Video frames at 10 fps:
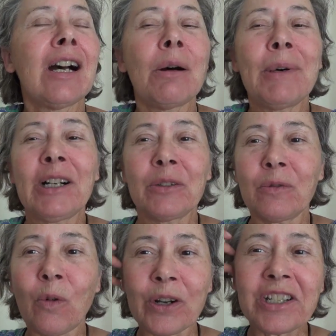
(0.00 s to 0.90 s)
about
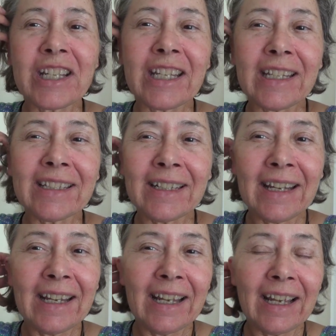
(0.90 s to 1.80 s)
14,
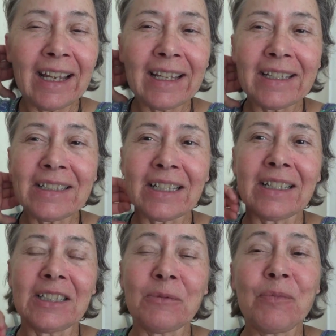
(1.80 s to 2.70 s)

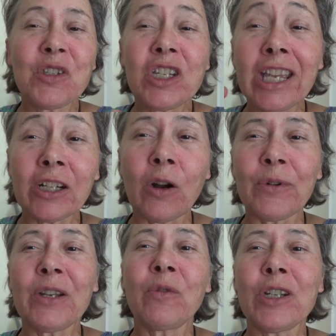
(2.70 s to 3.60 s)
and she had
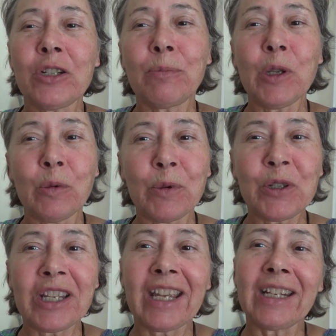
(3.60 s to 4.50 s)
already reached puberty,